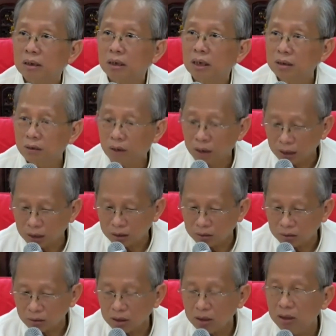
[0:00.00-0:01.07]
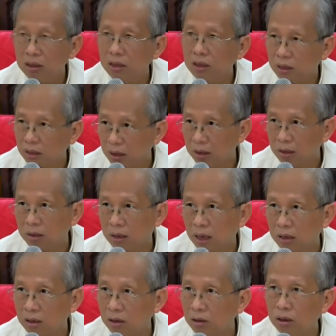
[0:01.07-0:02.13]
That's why he read this,
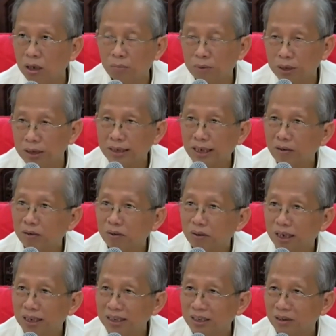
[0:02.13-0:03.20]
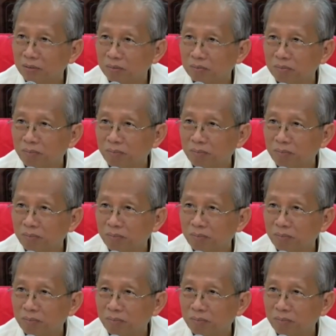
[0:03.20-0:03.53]
I don't know how many times you ask him.